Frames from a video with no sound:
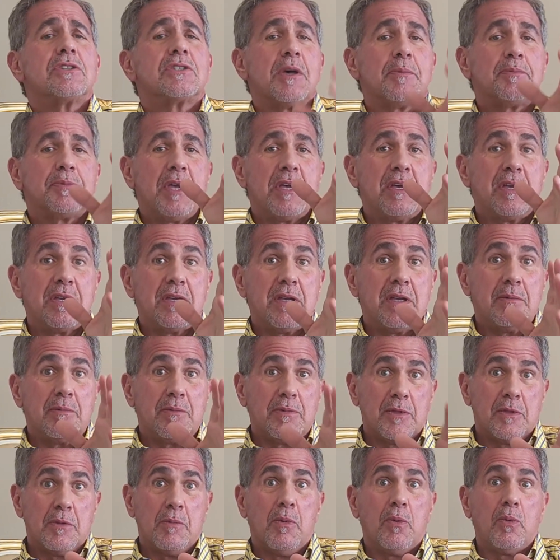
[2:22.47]
something
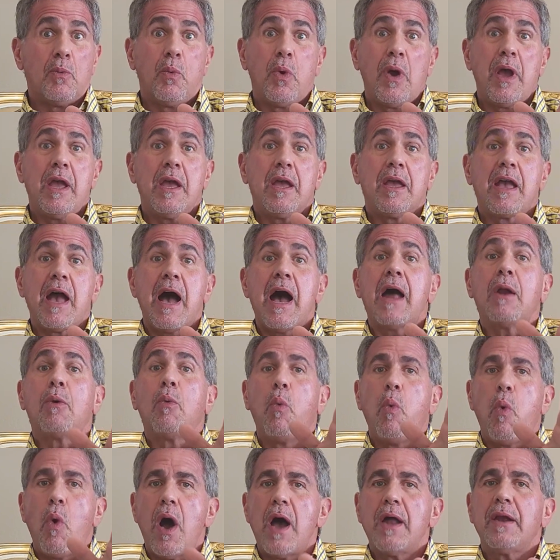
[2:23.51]
the way God
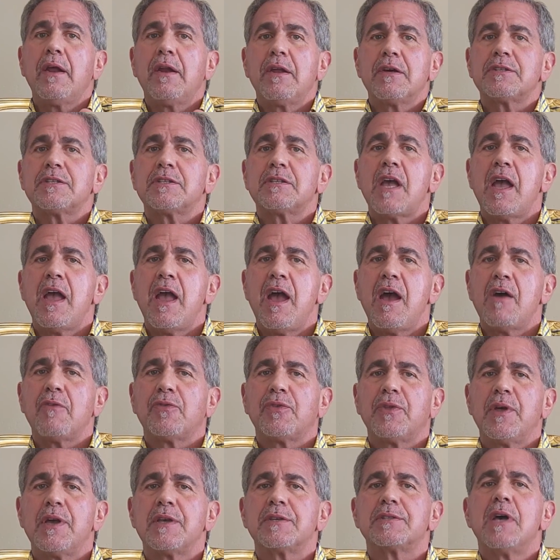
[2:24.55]
wanted us to
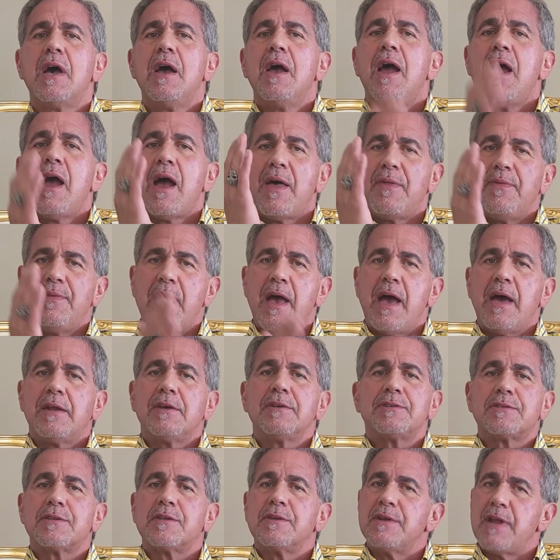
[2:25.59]
have things, and that
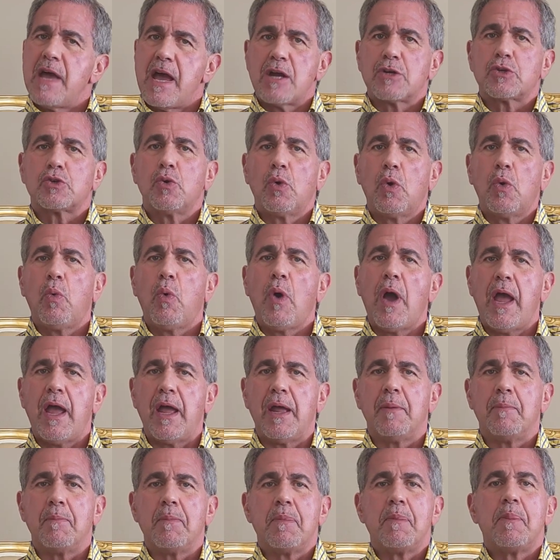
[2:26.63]
is the natural
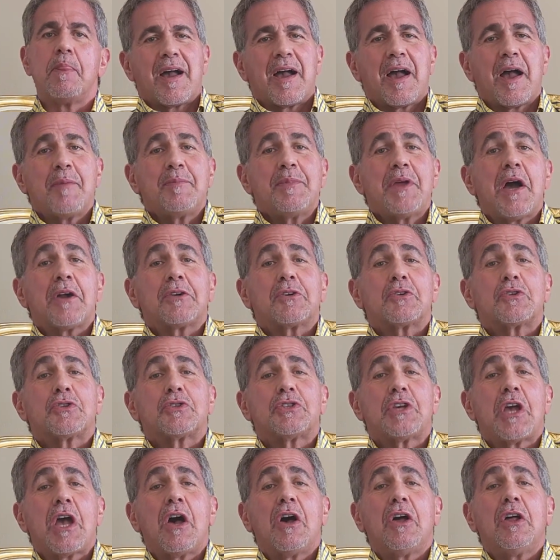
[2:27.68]
way. I'm Dr.
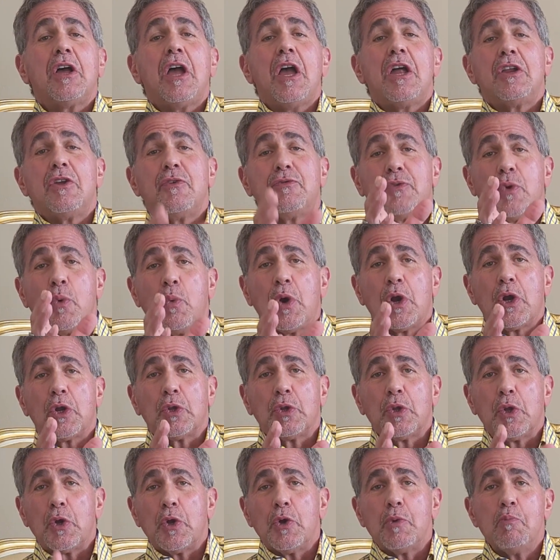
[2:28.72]
Sal, and if you want to
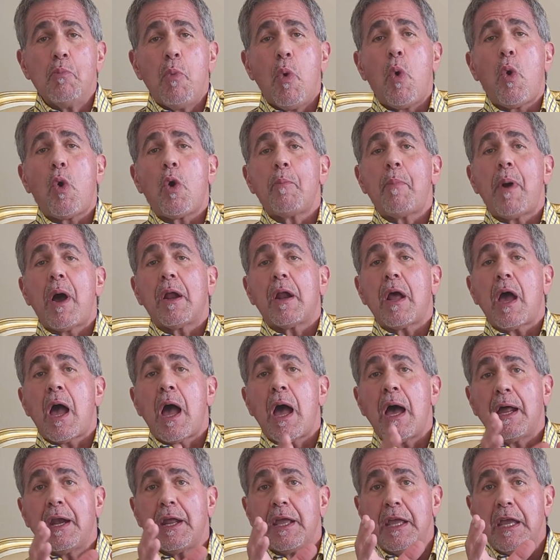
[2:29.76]
learn more about
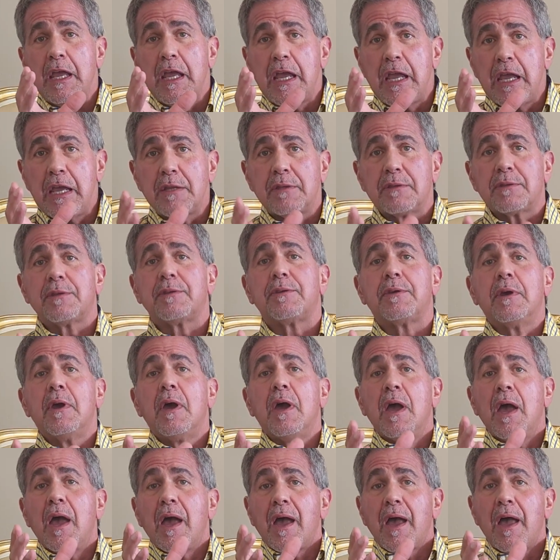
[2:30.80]
how to eat
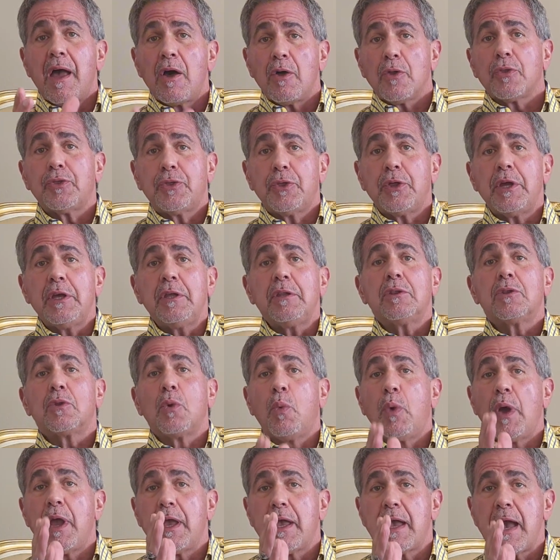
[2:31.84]
healthy the
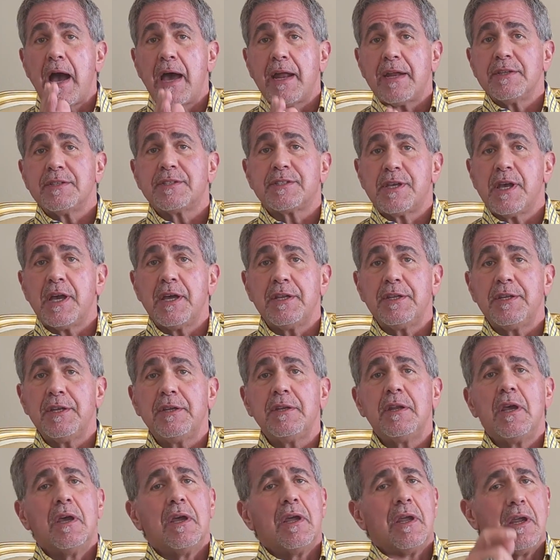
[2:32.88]
way God
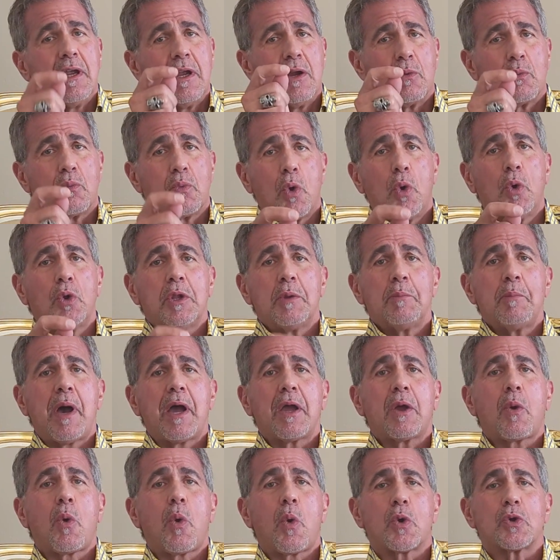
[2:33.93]
intended, enroll in
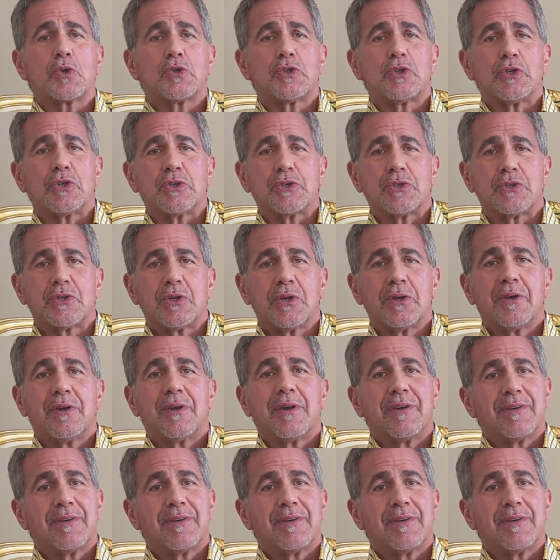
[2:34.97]
my courses.